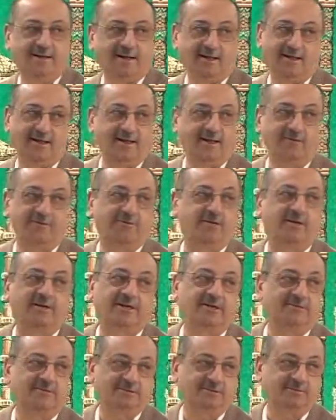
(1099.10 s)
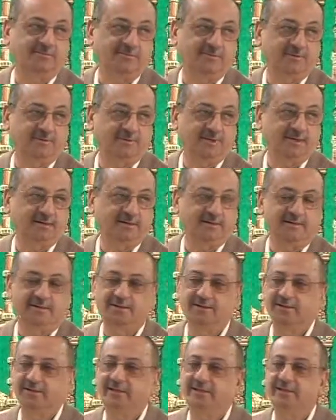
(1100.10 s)
Allah forgives him.
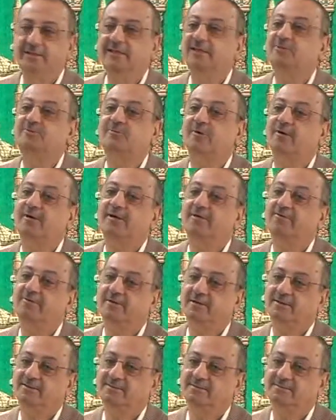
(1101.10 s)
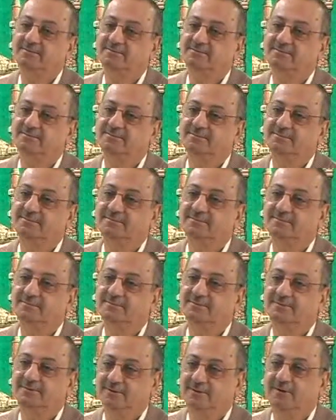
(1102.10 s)
He is forgiven.
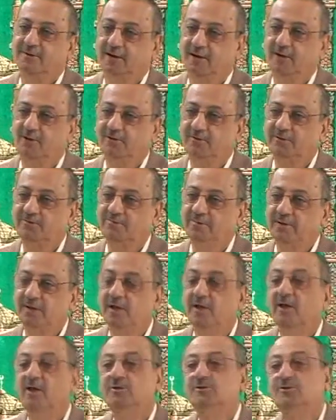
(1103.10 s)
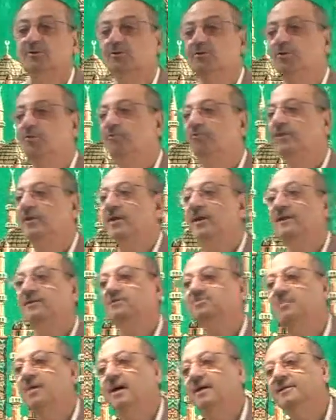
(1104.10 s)
Are you with me? So, Gufira is
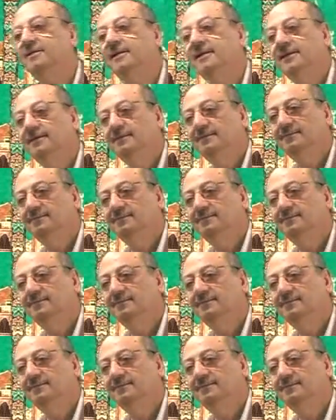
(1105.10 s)
Madi